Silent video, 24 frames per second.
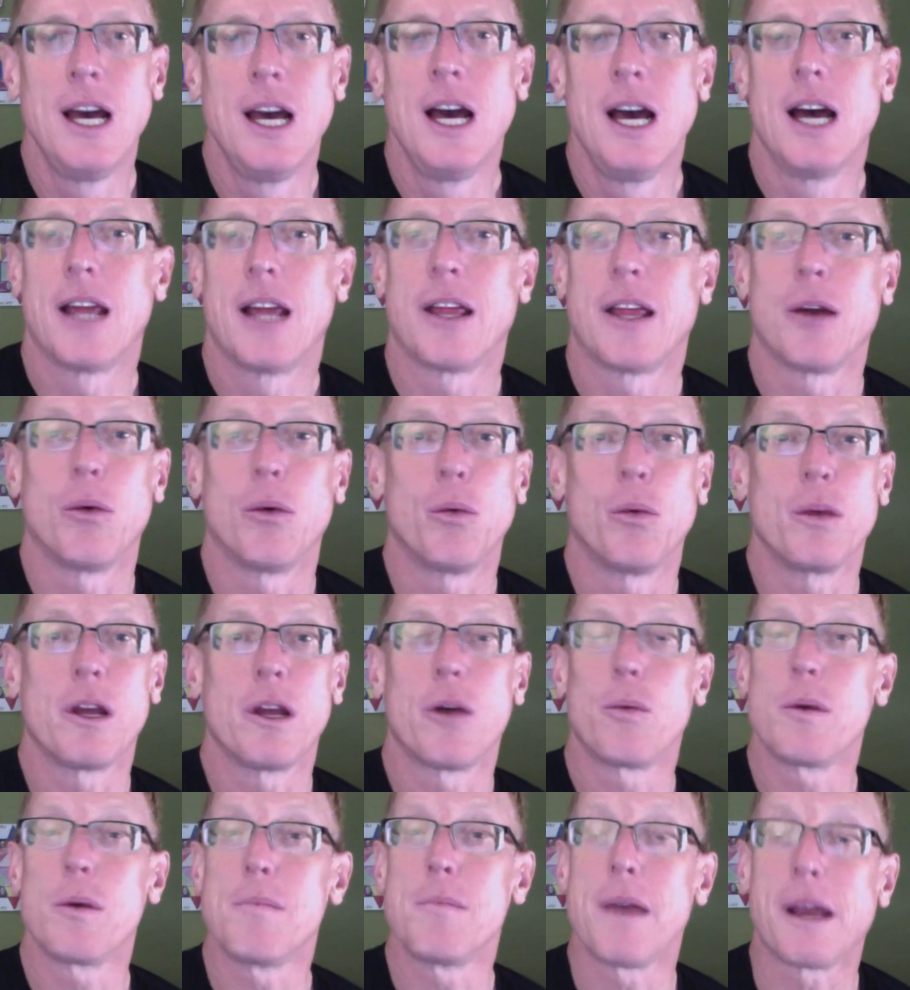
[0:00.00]
That
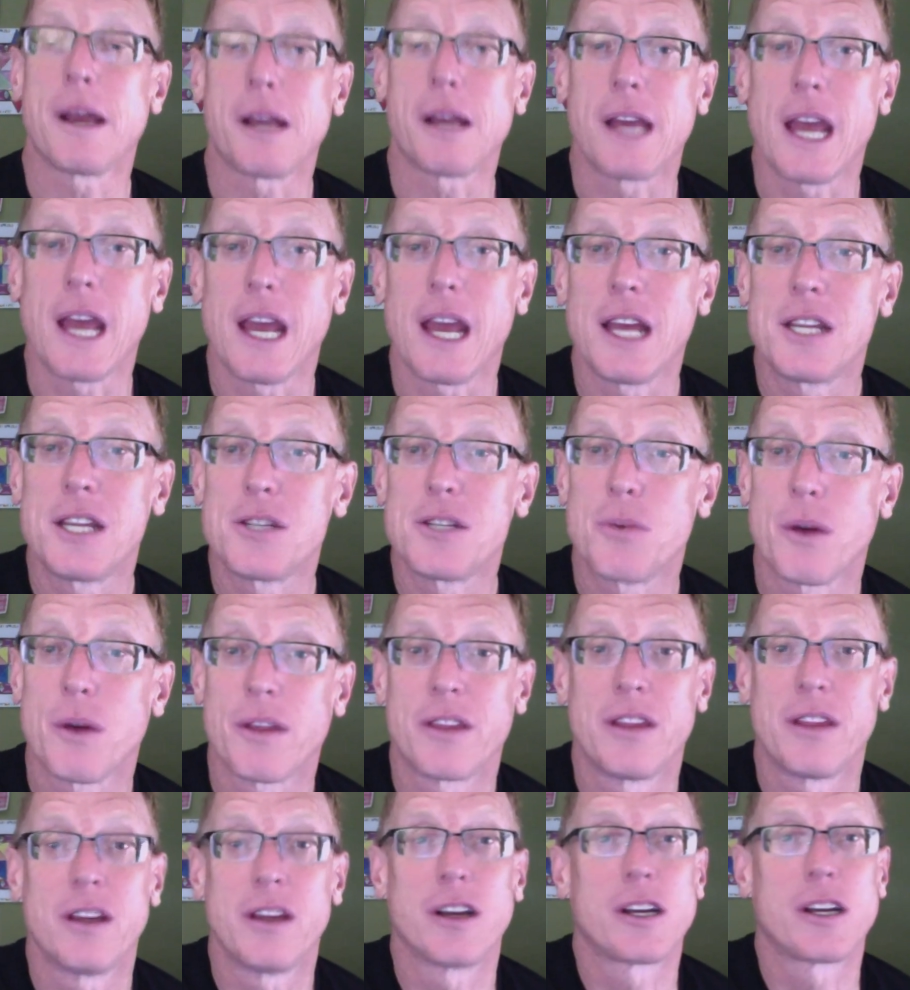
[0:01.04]
we make gains with
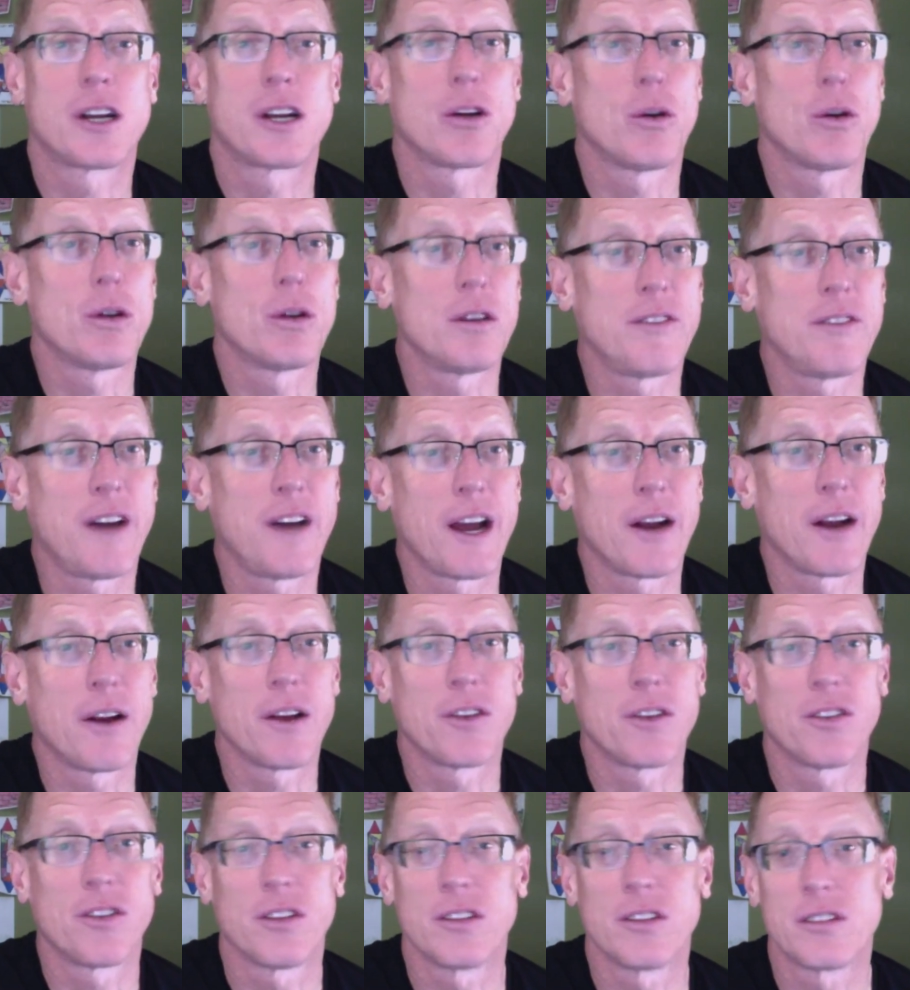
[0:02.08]
the
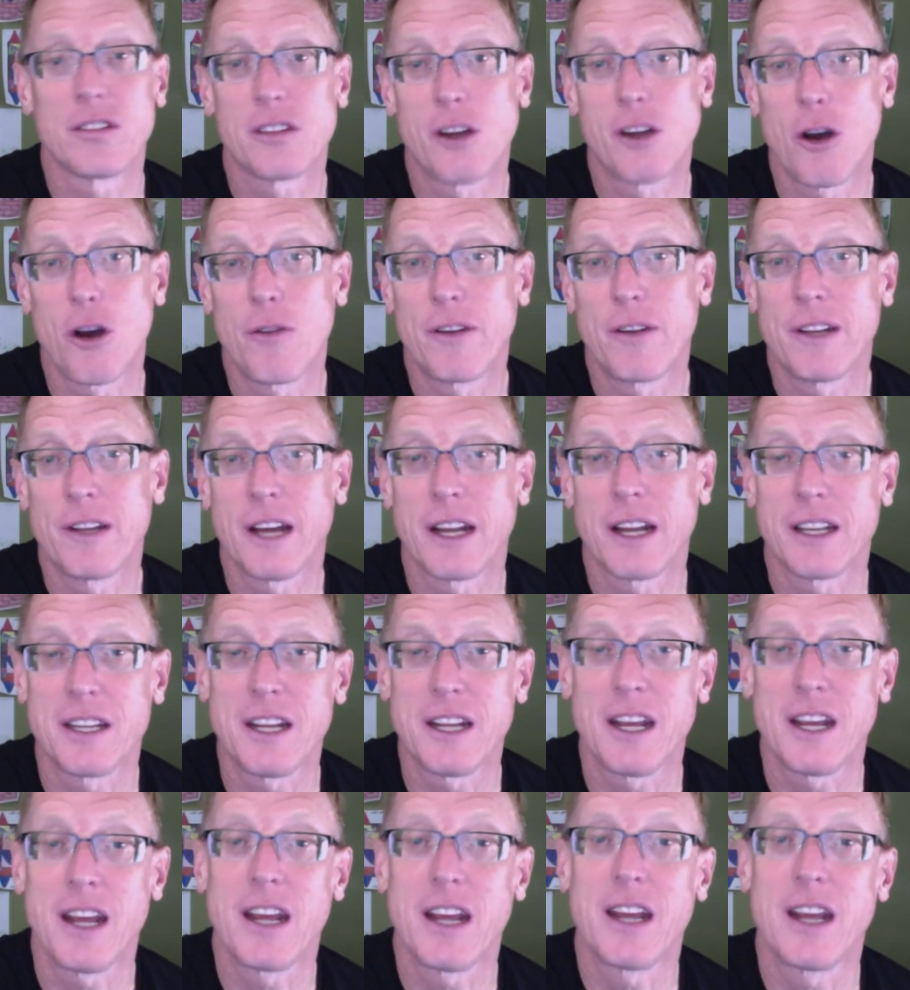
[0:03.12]
coronavirus and
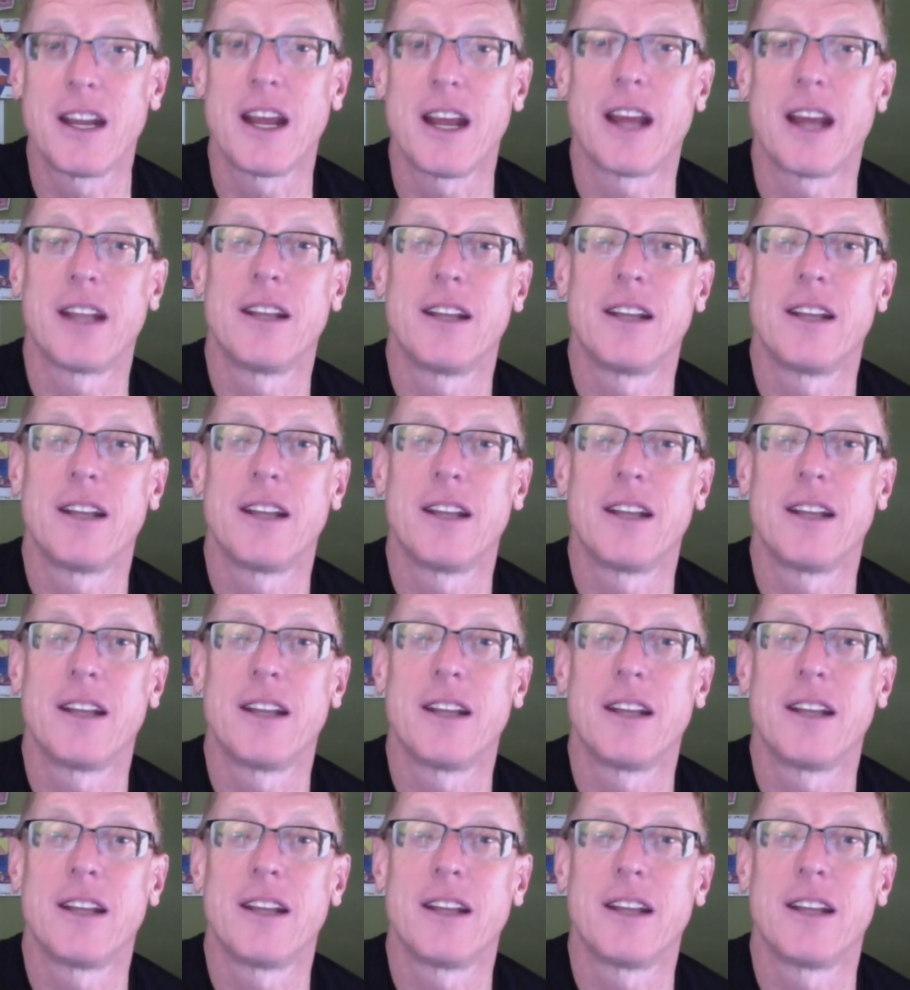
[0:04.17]
COVID-19, and